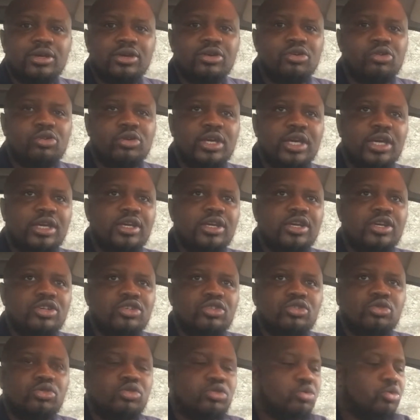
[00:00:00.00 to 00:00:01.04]
Okay,
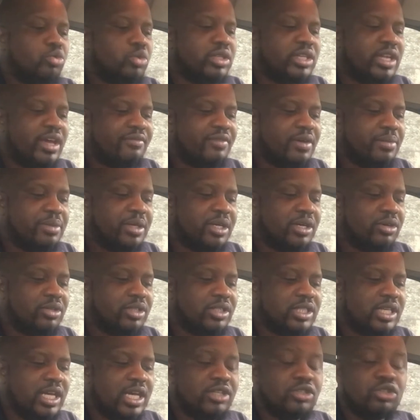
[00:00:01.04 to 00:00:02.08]
so you will never be
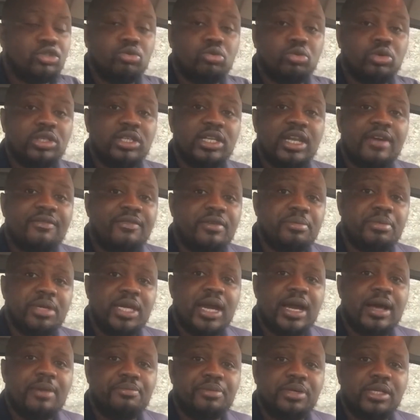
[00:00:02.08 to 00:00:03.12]
content, you will never be
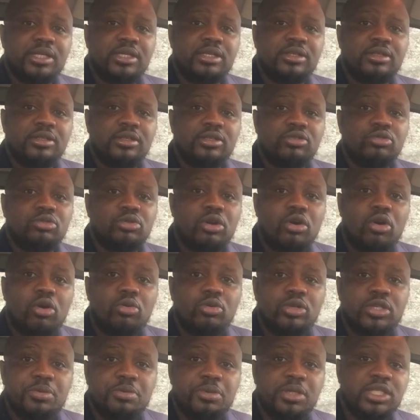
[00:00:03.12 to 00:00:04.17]
happy, you will
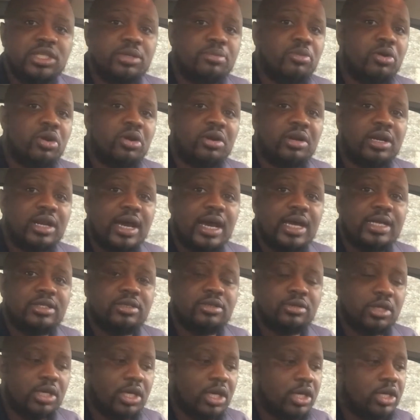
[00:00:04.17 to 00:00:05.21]
always be demoralized.
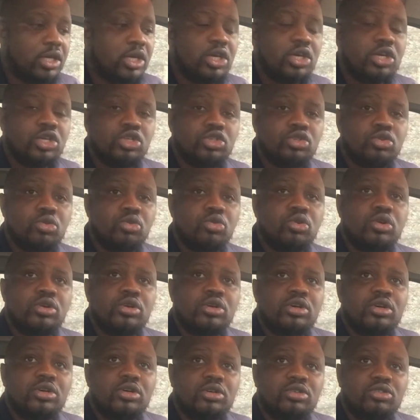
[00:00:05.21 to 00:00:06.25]
Okay, so
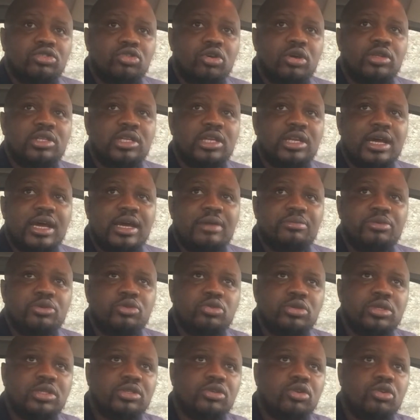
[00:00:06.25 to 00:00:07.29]
draw the line
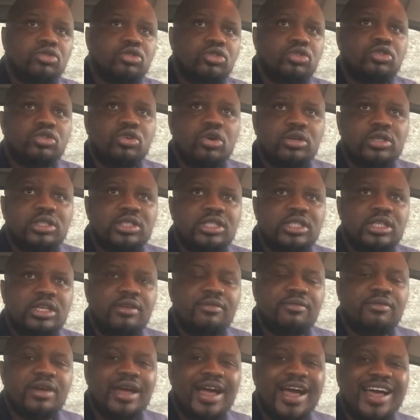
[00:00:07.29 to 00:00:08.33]
between
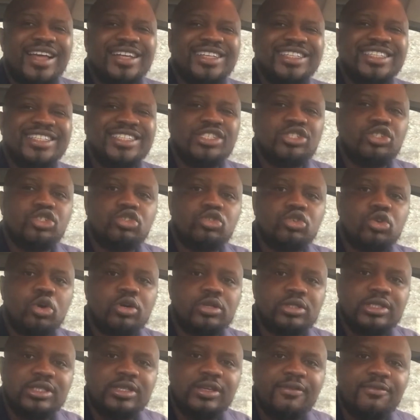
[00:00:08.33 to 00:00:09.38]
constructive and
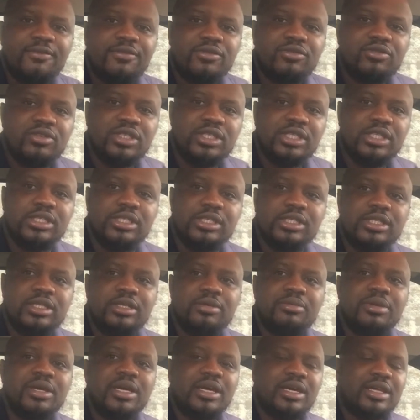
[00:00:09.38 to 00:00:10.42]
destructive
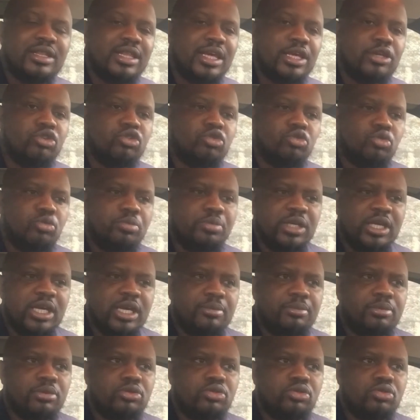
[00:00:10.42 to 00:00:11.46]
criticism, then you will be
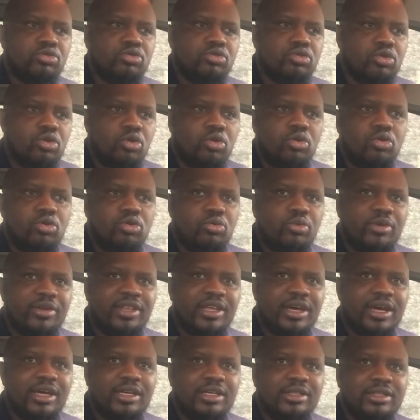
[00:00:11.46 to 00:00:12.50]
able to know
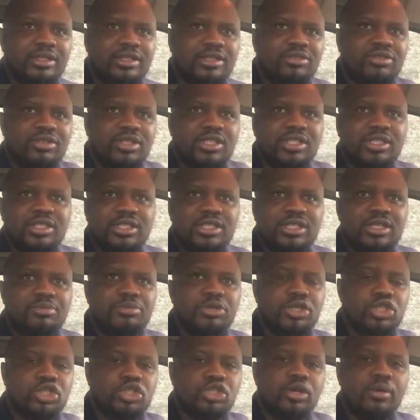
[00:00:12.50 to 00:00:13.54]
whether the criticism
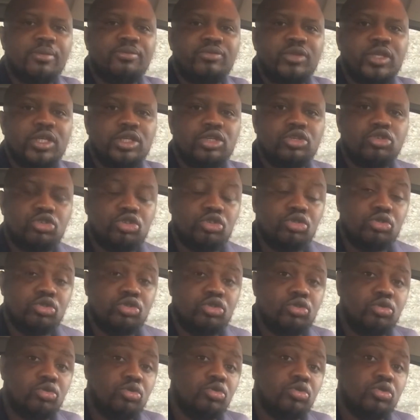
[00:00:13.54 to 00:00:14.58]
is something you should
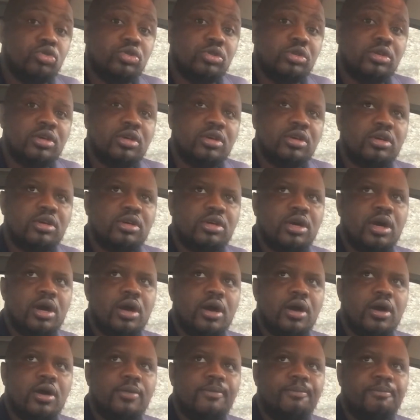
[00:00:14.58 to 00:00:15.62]
use
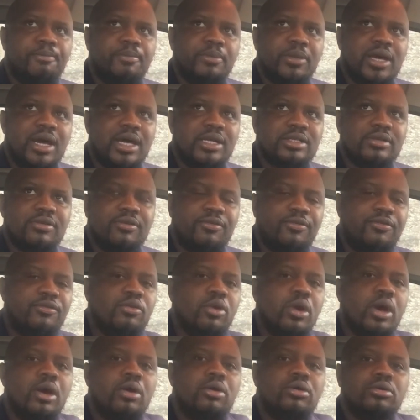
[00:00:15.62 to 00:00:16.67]
as a
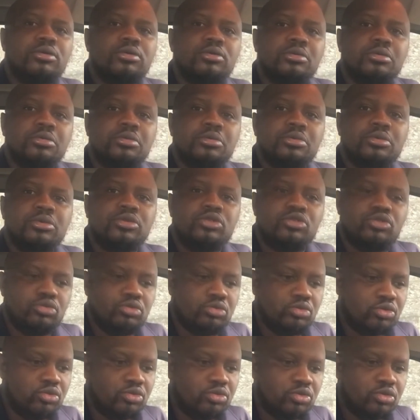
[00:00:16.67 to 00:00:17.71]
fuel
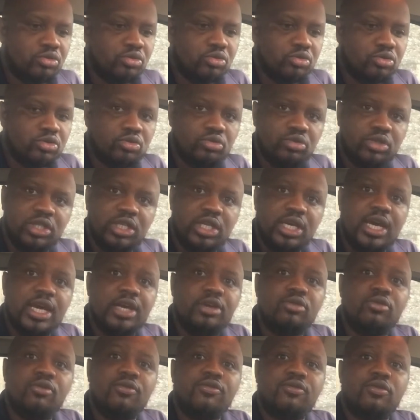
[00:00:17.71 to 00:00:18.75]
to gear
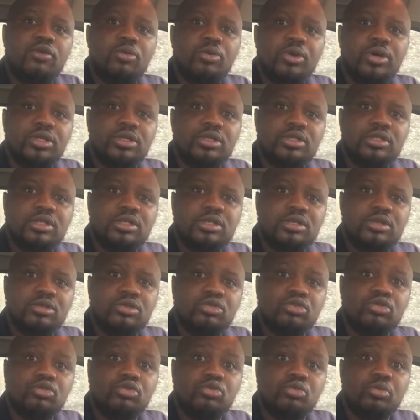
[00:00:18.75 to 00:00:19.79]
you forward
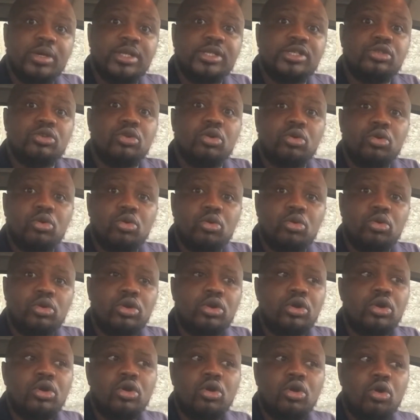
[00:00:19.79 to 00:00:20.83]
towards your goal,
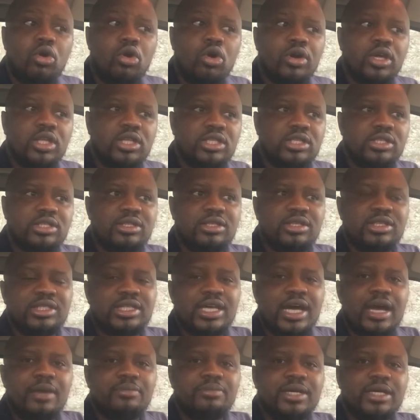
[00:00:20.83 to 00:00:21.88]
or it is the
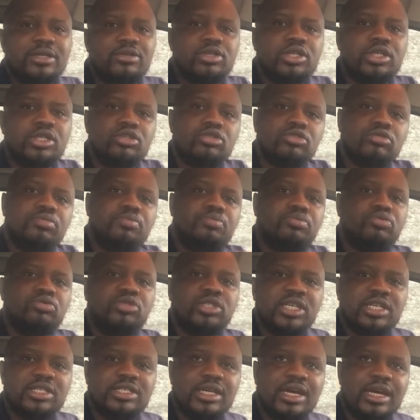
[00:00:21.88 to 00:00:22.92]
type that you need to
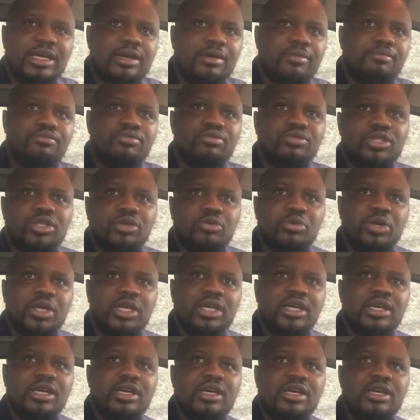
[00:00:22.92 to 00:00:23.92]
push aside and push away.